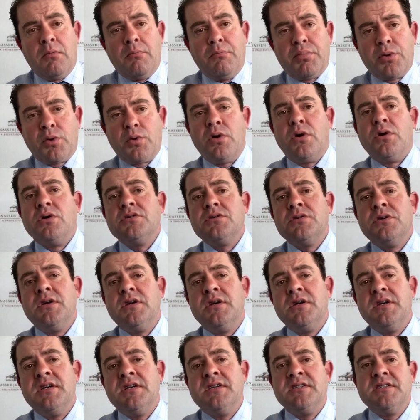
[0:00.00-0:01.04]
Parole
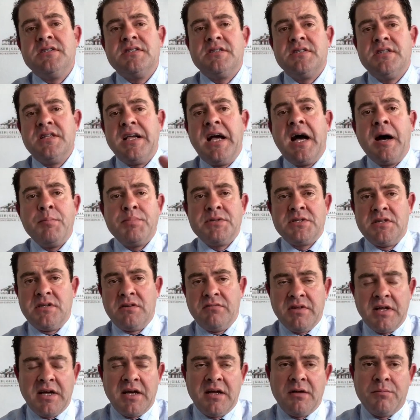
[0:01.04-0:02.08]
is the opposite
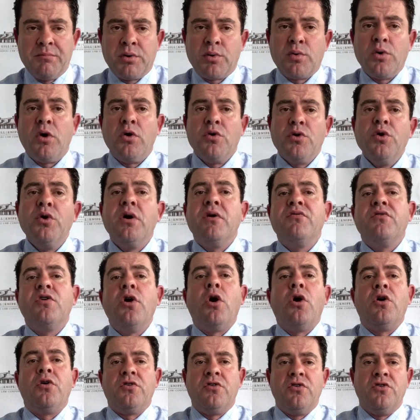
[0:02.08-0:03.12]
of that. Parole, you have
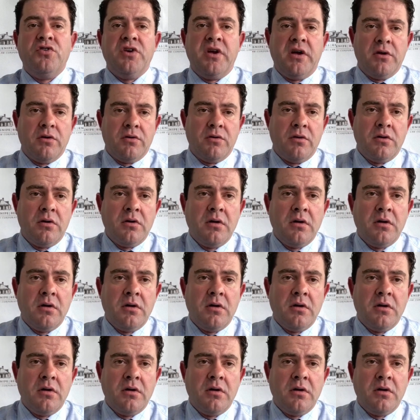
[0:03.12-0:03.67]
gone to jail.